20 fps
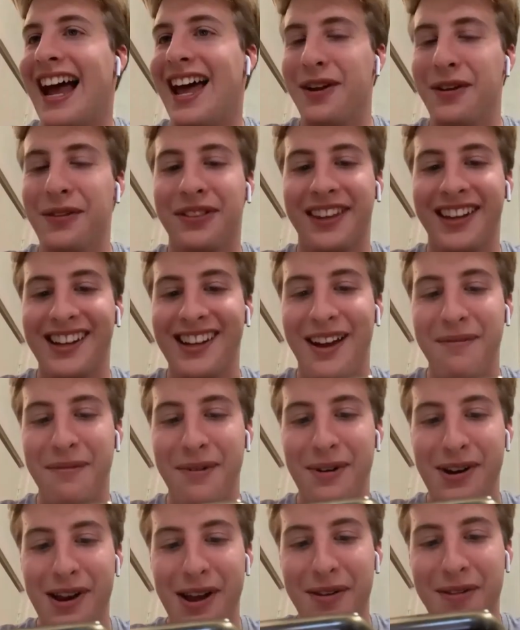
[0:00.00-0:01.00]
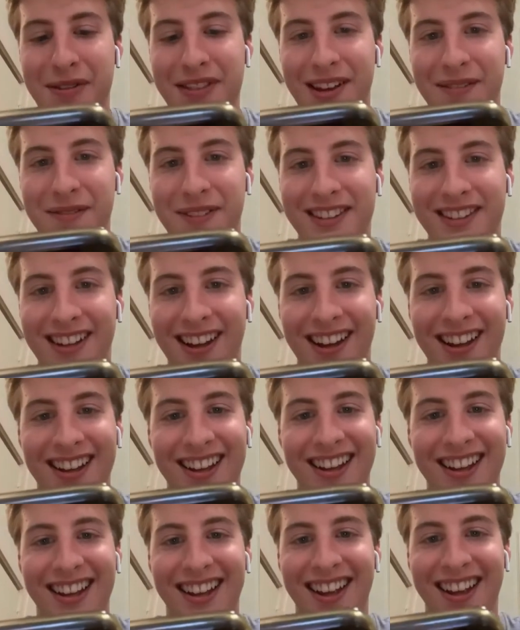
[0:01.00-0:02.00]
don't think I'm. I don't think I'm this guy.
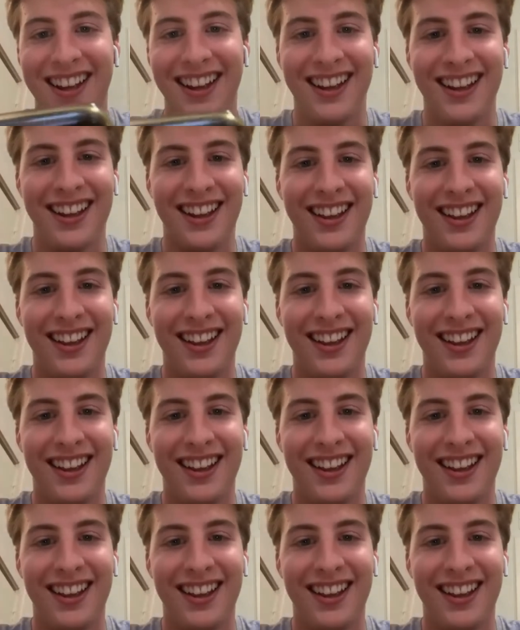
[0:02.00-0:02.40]
Uh, you